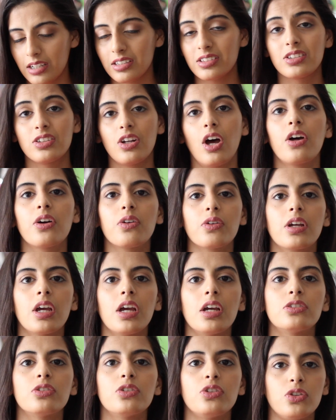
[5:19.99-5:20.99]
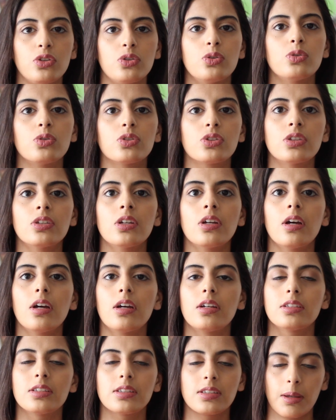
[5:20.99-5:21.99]
It's not okay to use
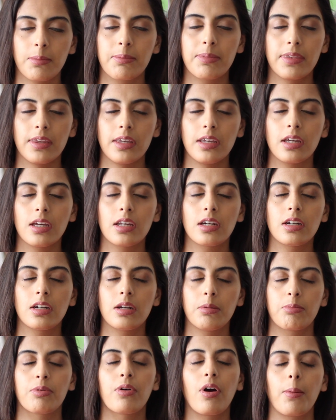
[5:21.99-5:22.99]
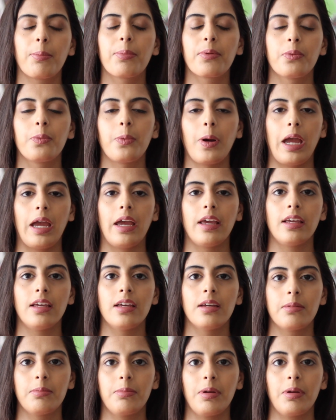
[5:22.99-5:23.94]
something in an improper way